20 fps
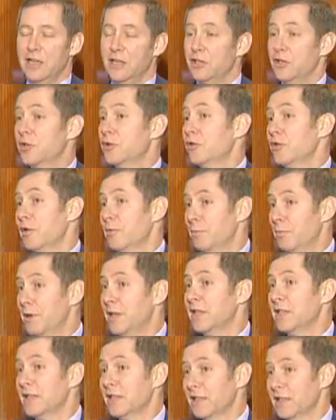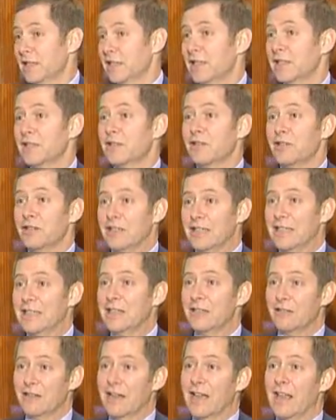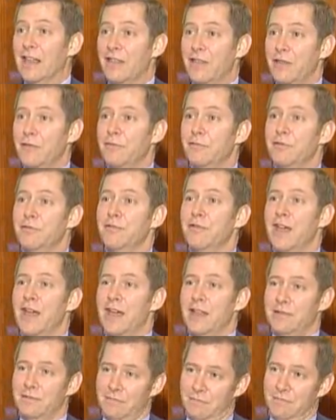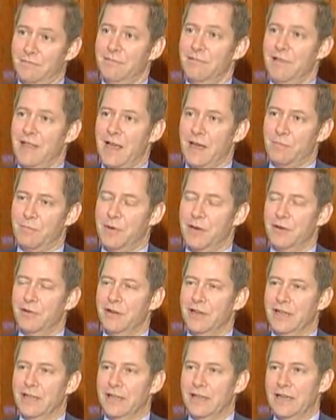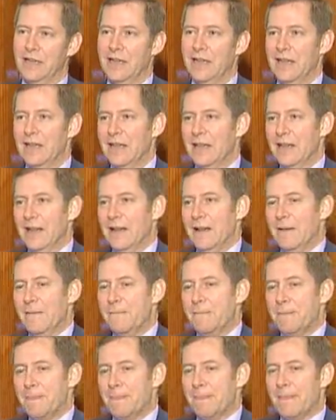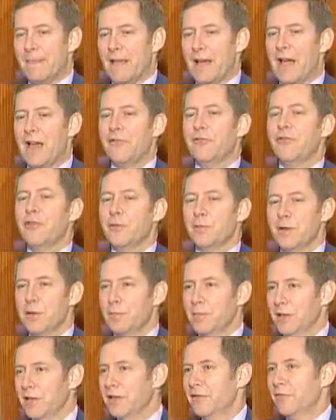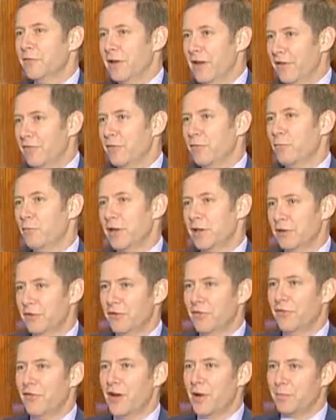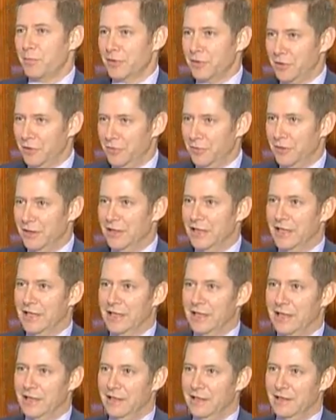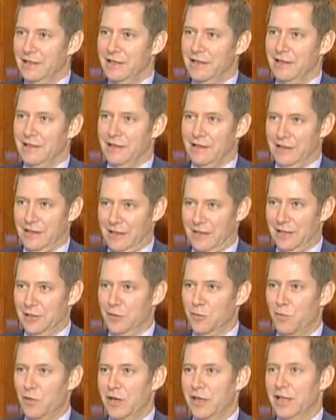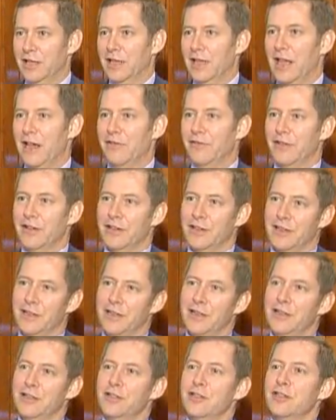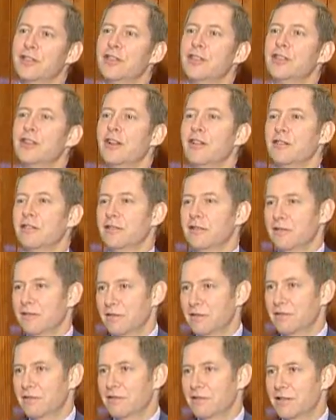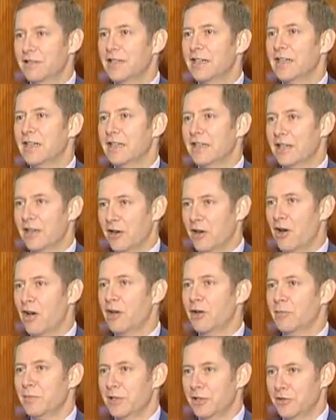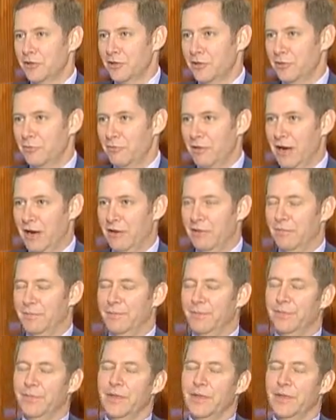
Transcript: ensure that businesses could still get through that period. I firmly believe we have a window of opportunity in 2011 to start seeing the economy turn around.